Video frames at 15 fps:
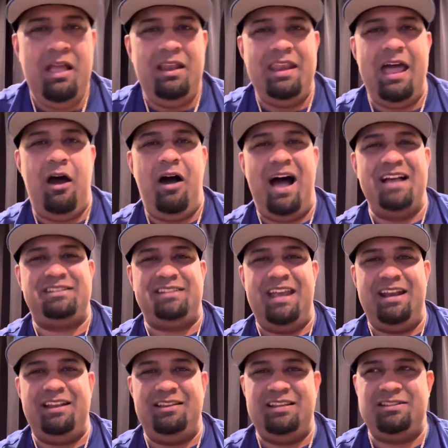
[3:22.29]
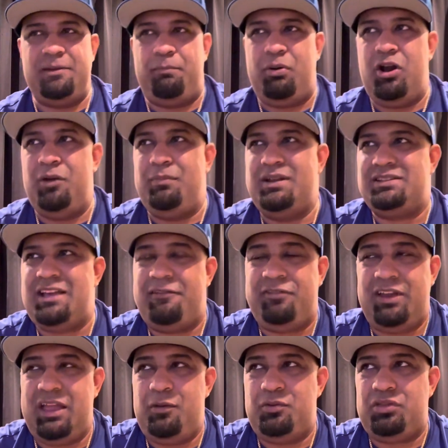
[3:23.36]
Now, I stayed in these apartments. I
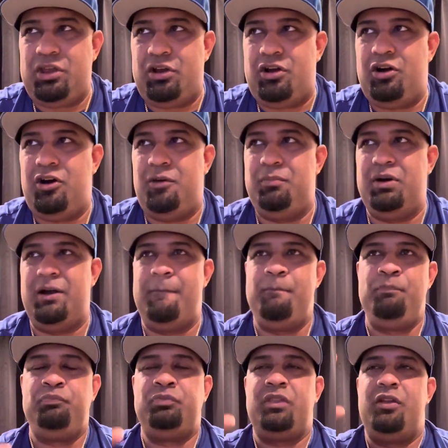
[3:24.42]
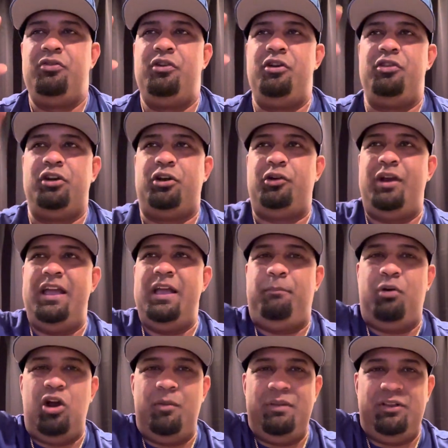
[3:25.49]
forget what they're called, but they're the gray
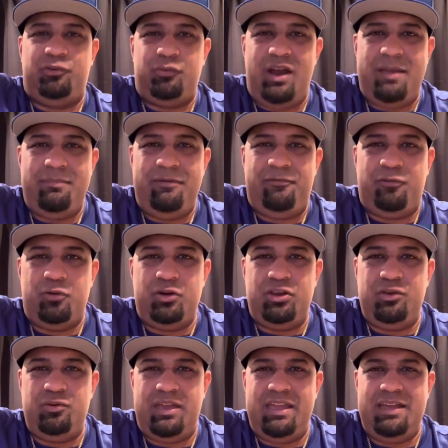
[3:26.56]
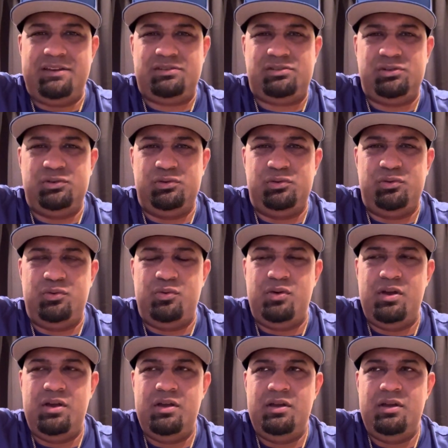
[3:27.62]
apartments right before you get to,